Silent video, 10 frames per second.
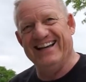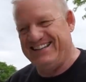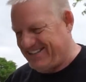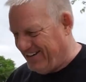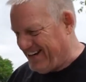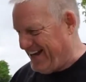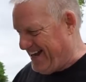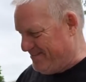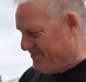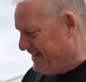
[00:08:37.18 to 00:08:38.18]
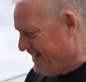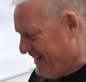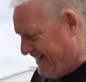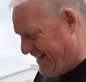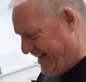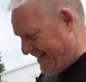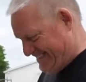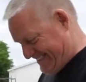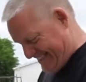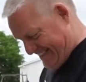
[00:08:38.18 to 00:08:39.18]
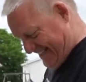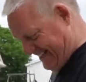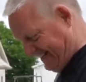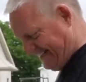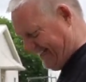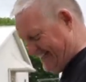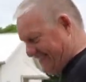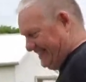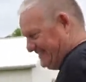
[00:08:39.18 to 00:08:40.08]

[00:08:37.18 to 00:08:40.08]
Start it up. Yes. Take a listen.